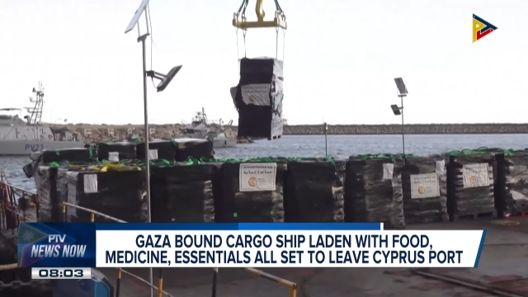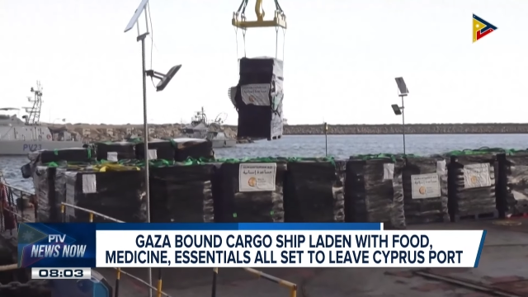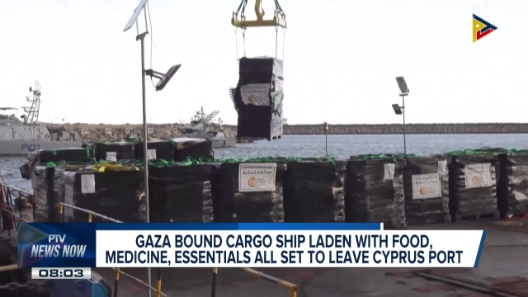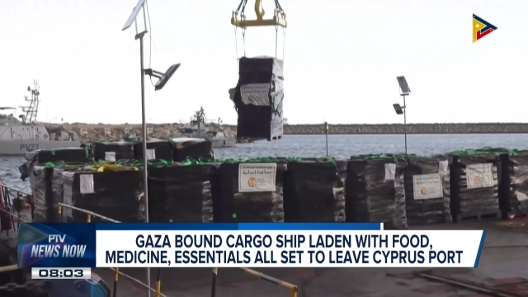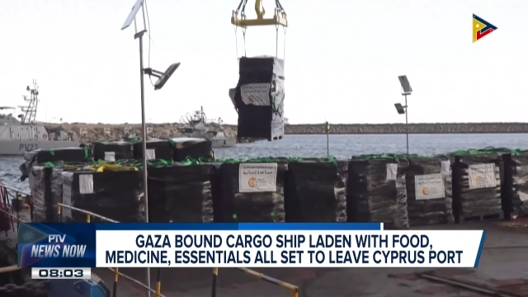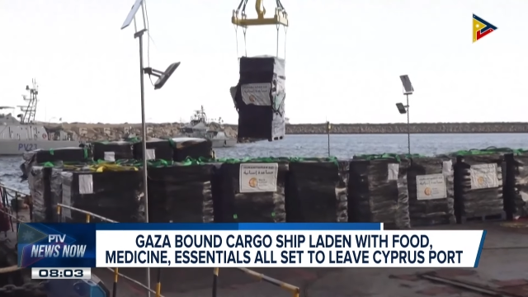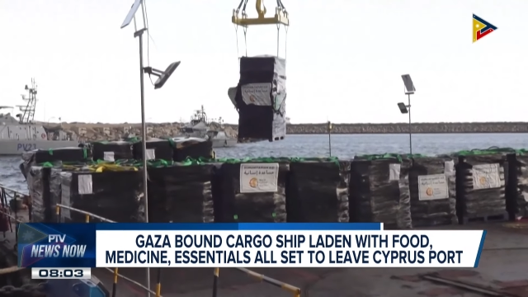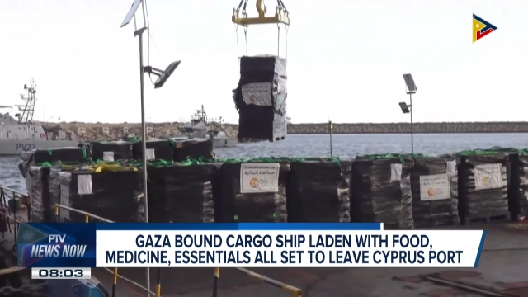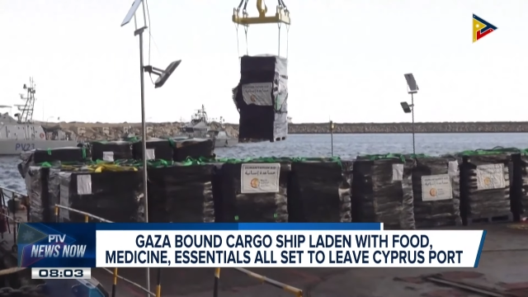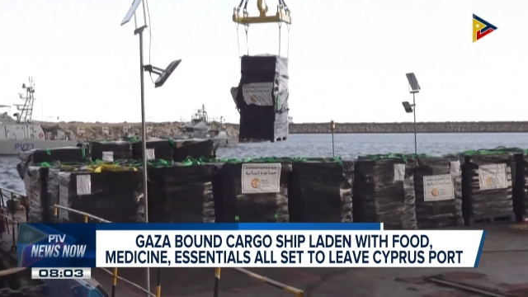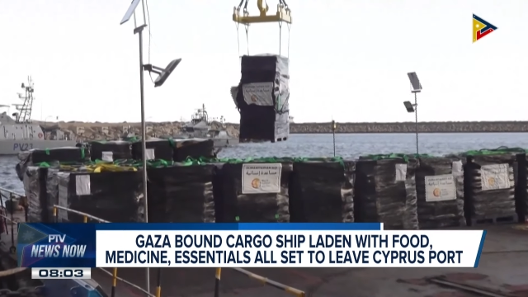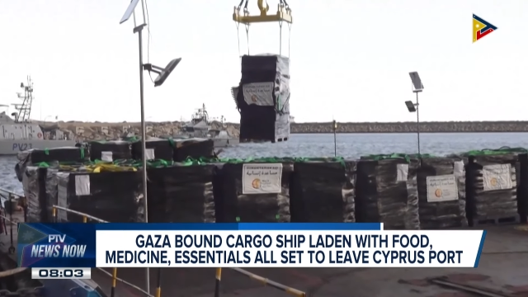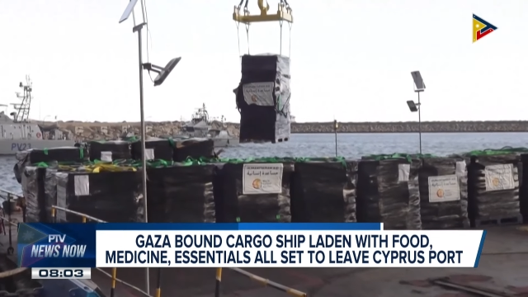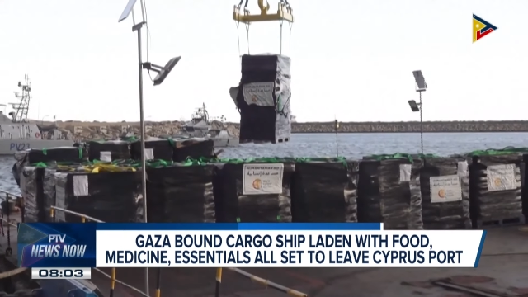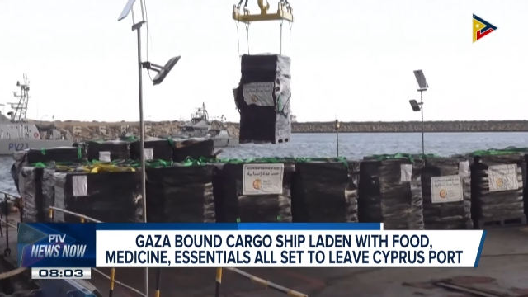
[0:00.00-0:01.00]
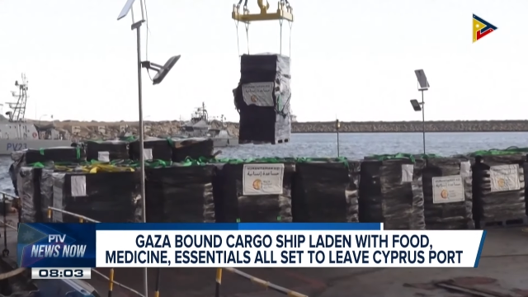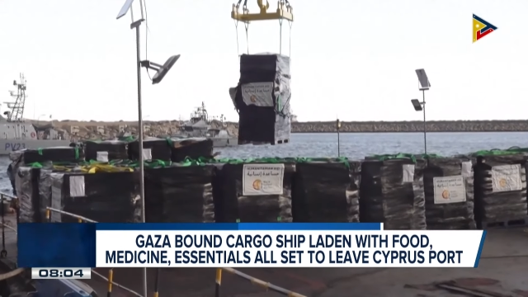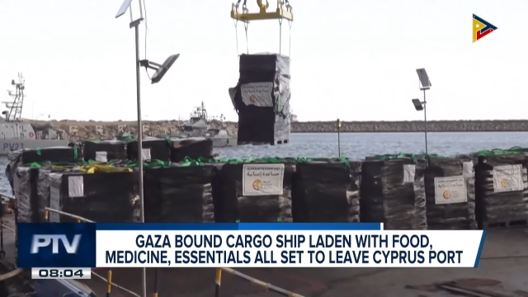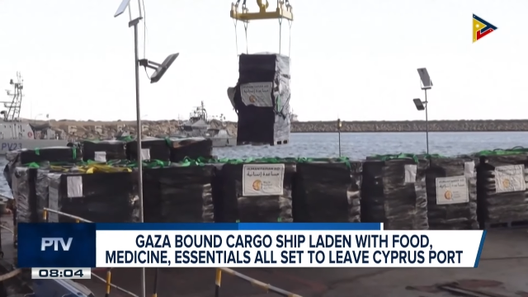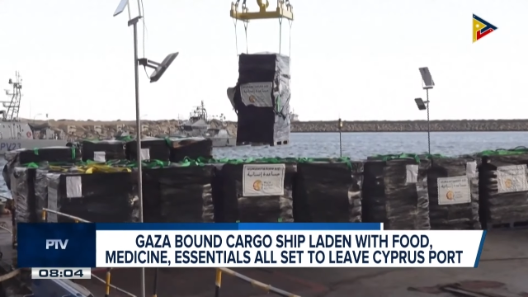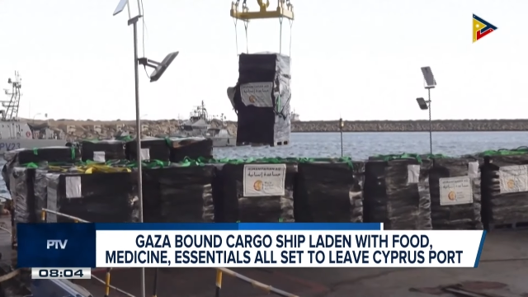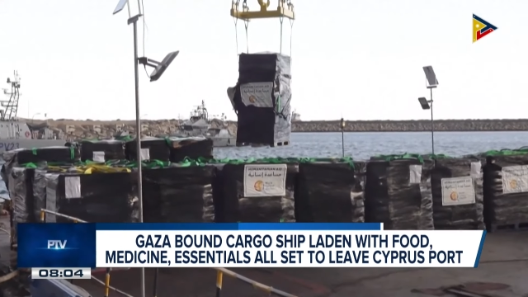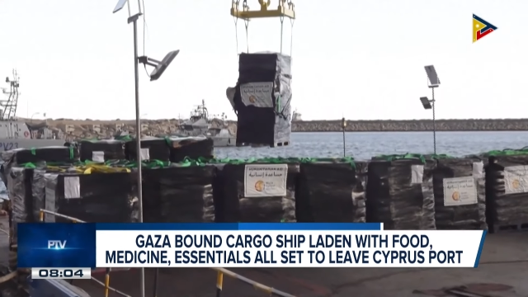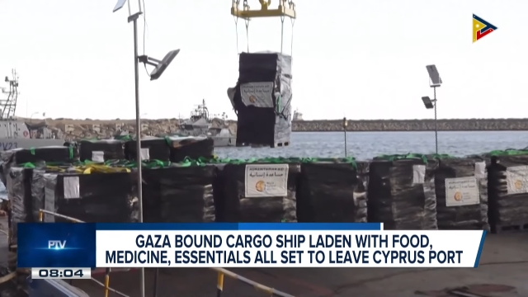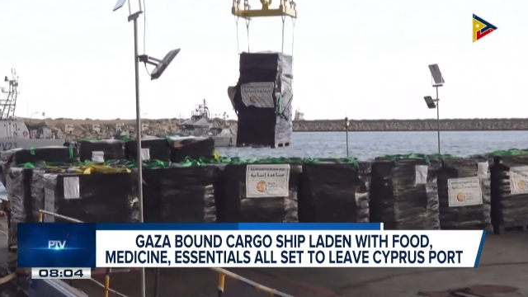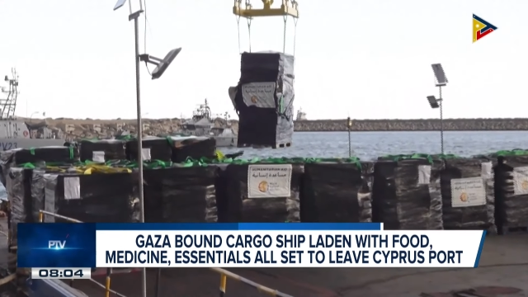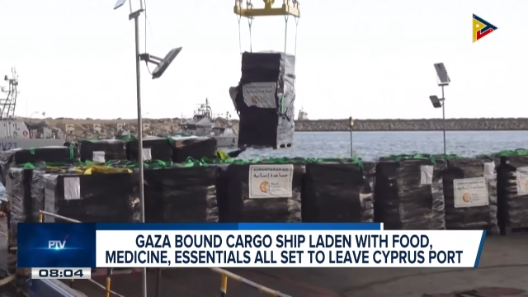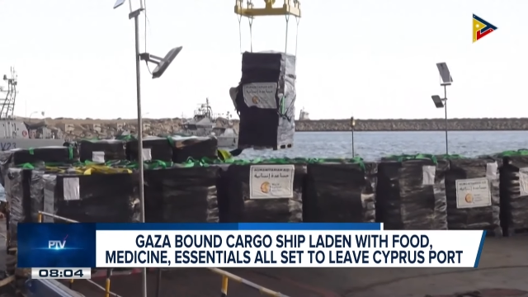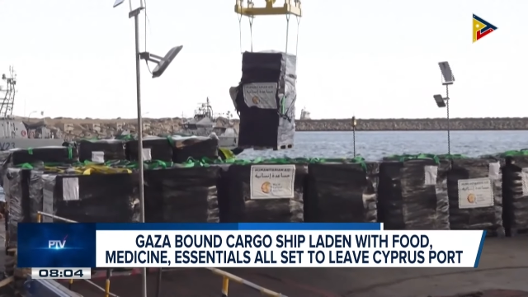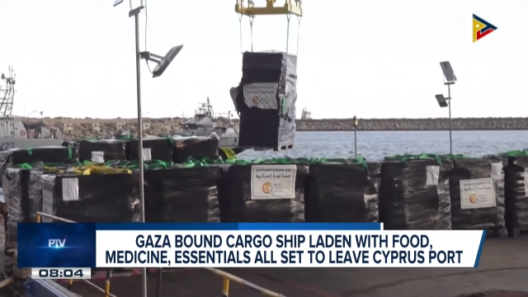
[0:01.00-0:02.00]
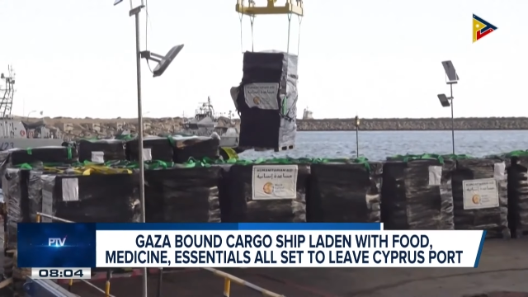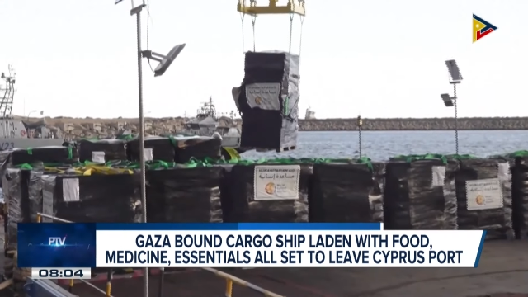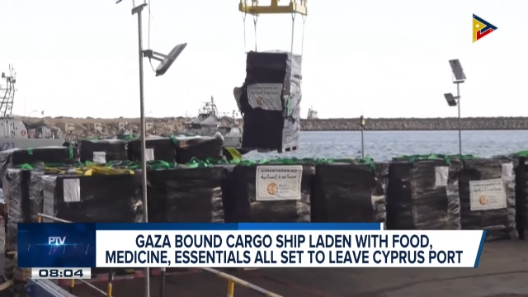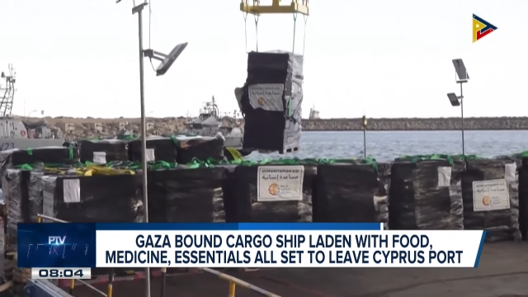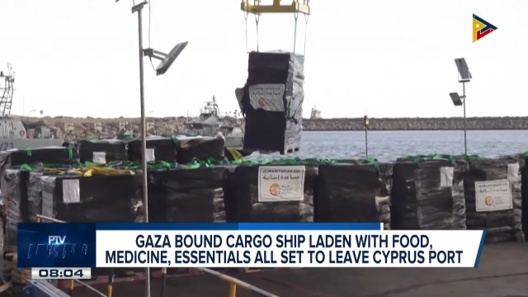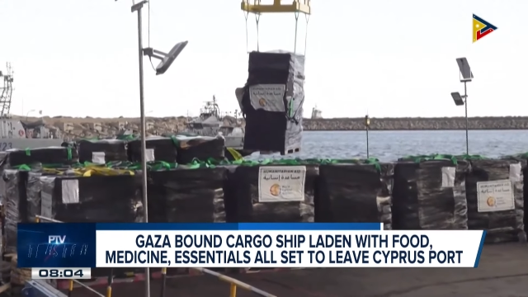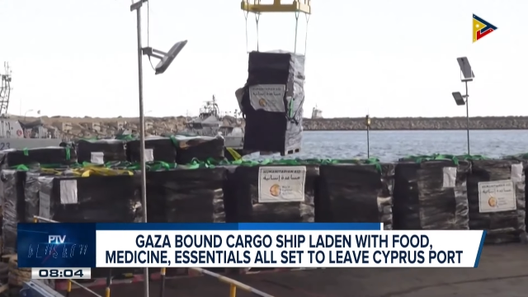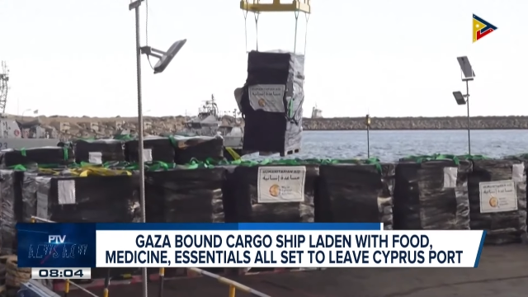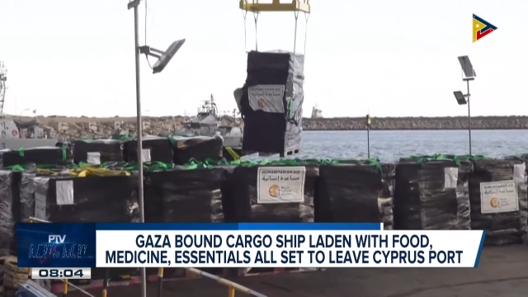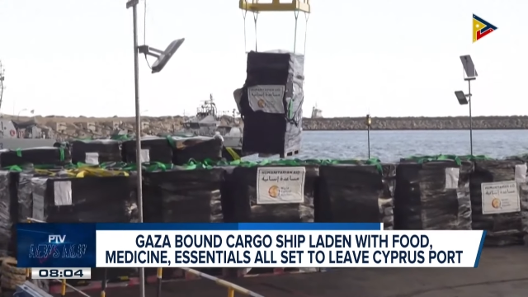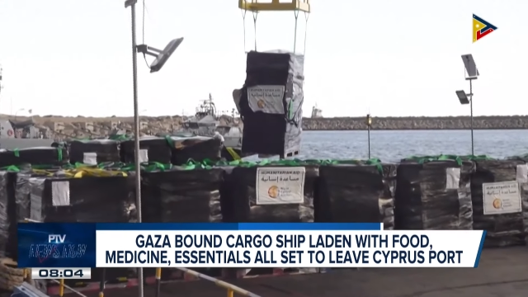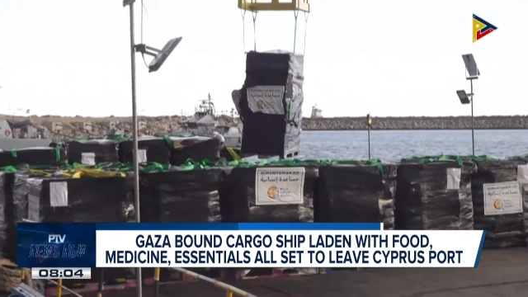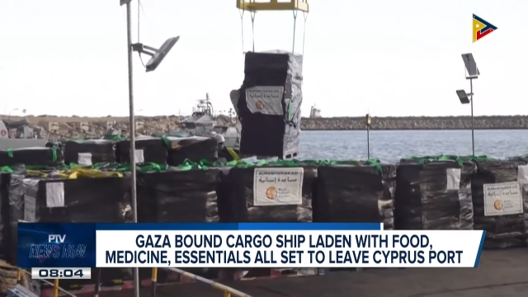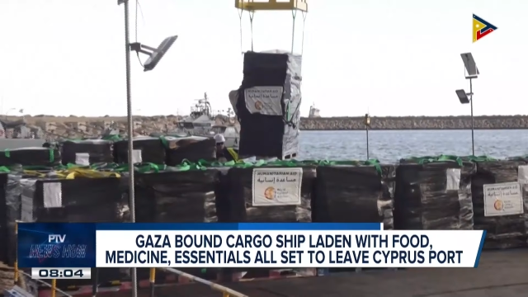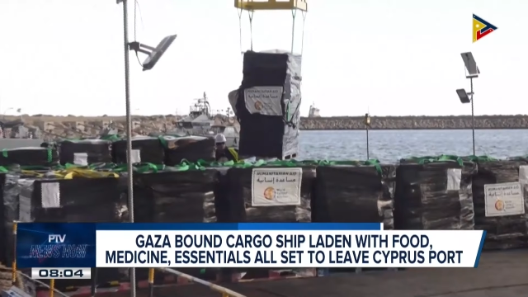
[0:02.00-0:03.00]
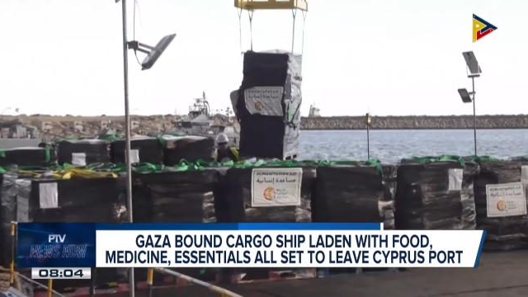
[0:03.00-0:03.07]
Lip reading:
(no speaker visible)